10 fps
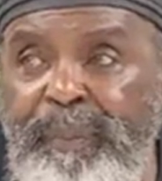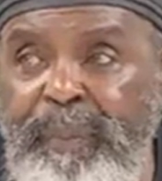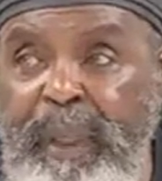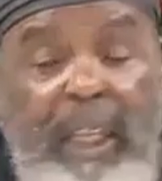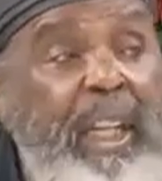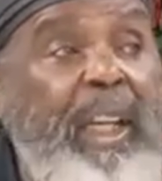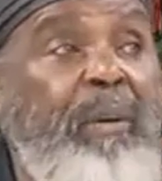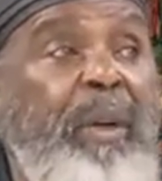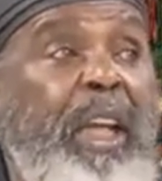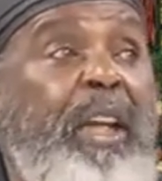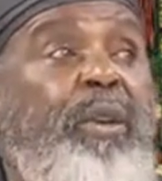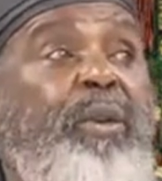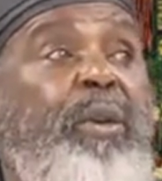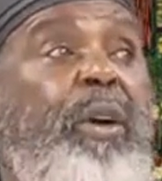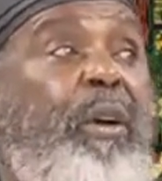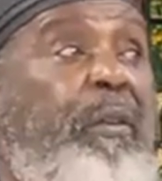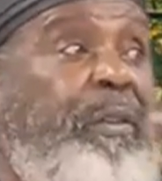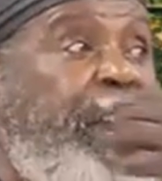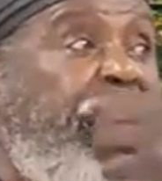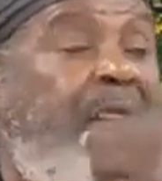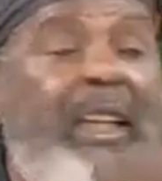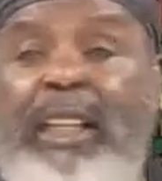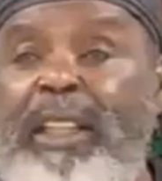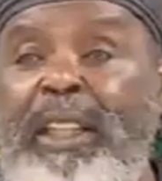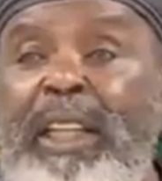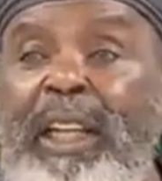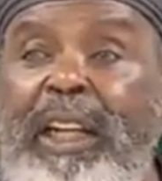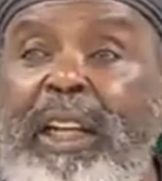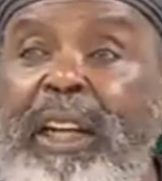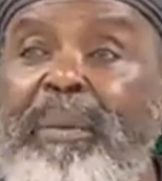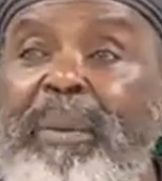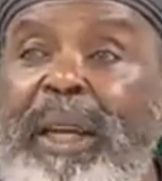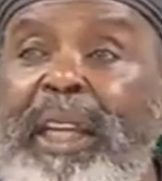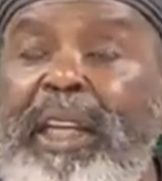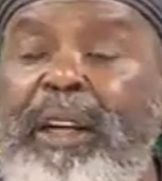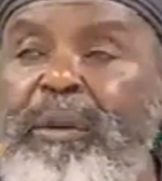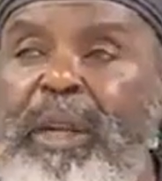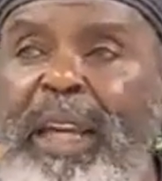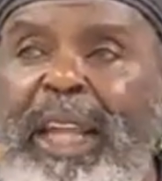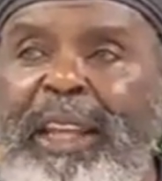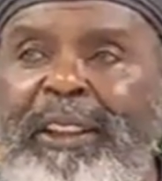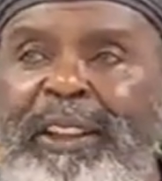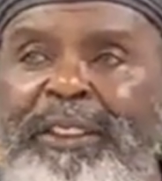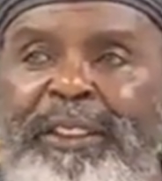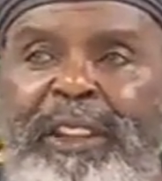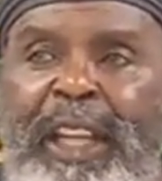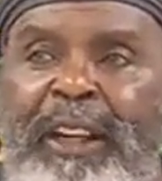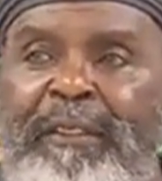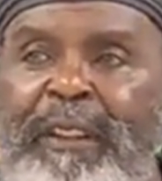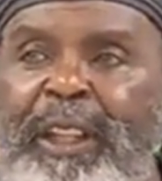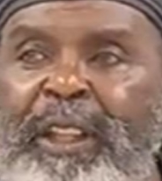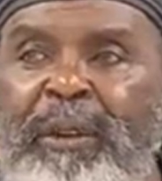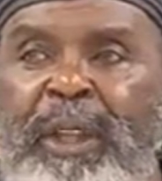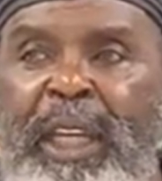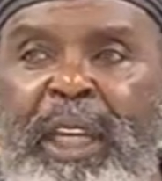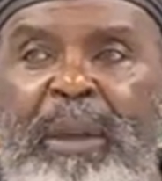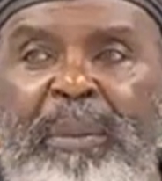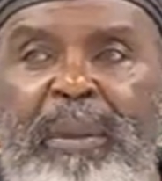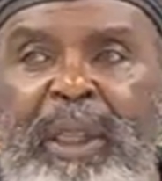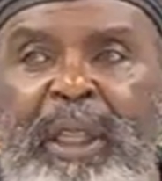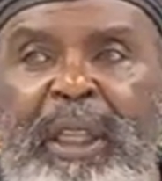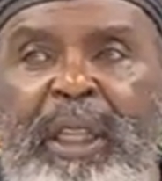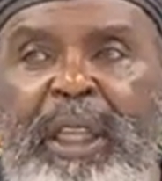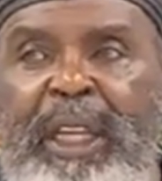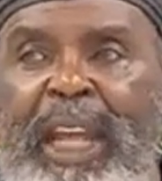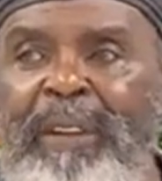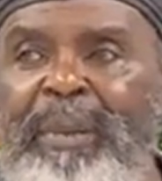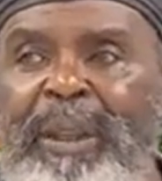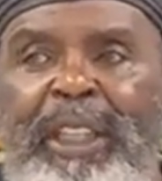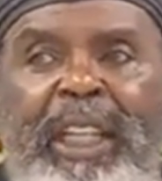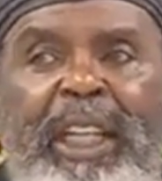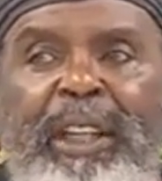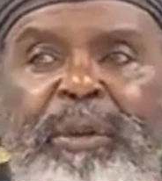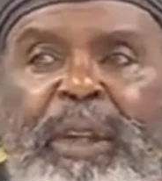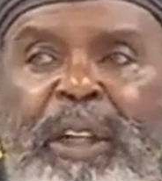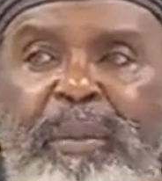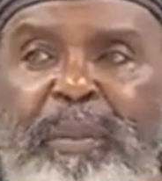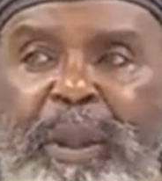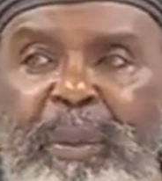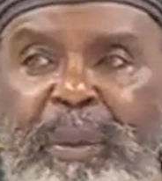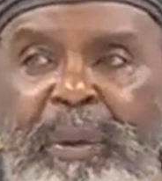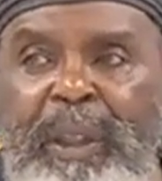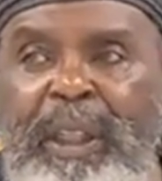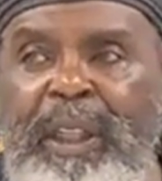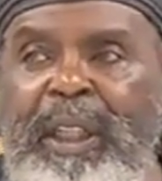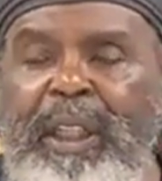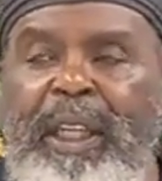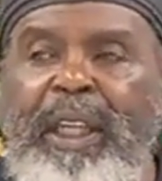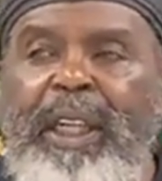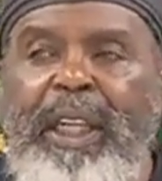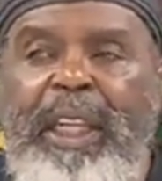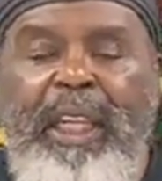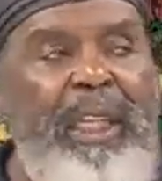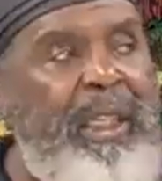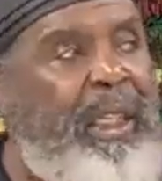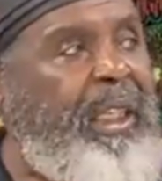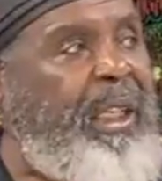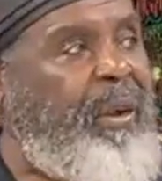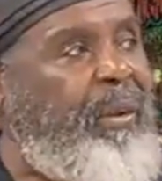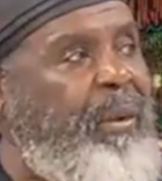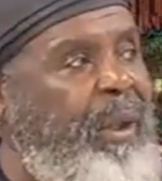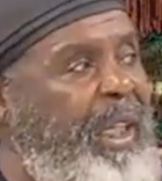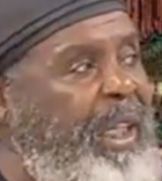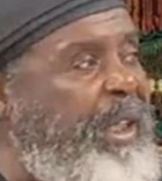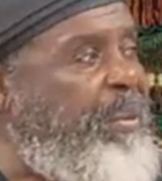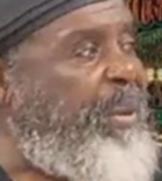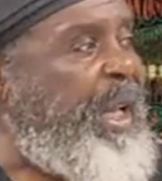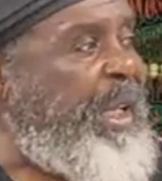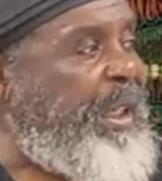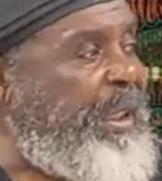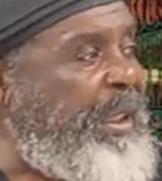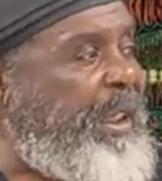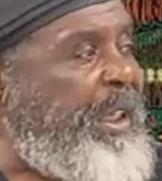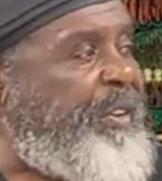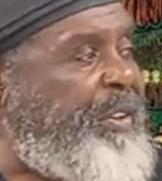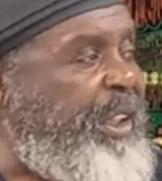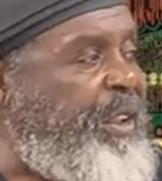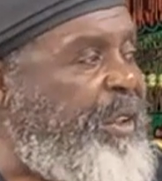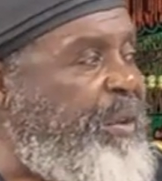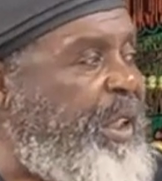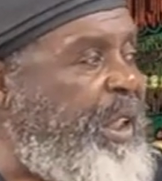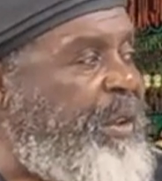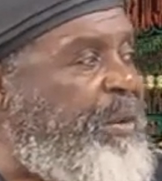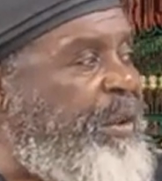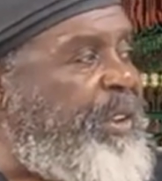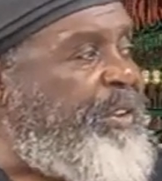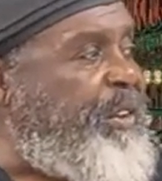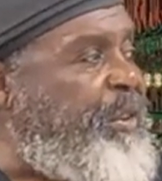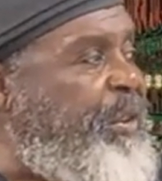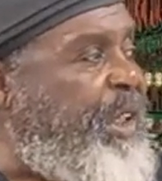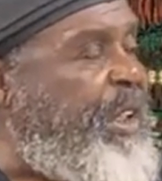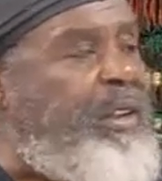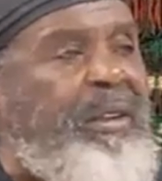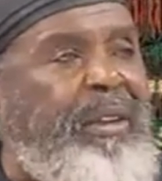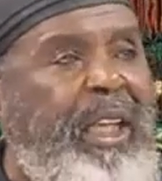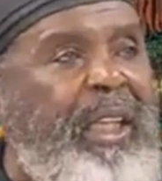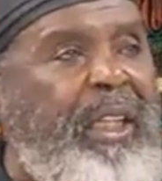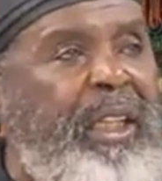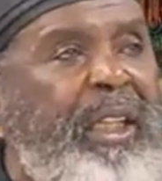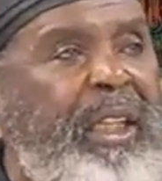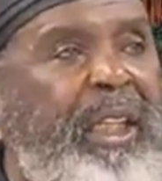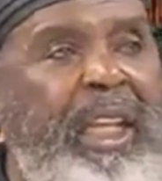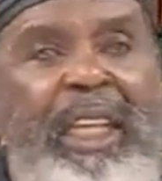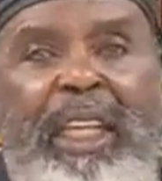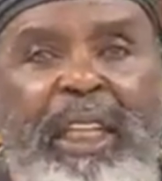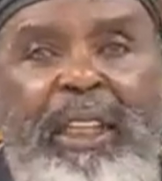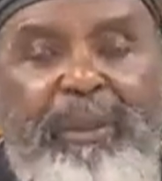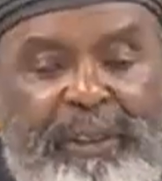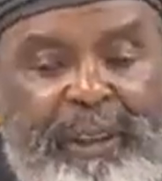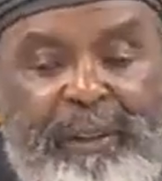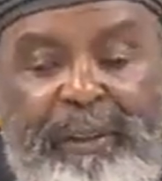And then when they do go over there, they come back and they realize this is not a video game and I've been killing real people. And then when I get back, they say, you can't do this and you can't do that, and they kill themselves.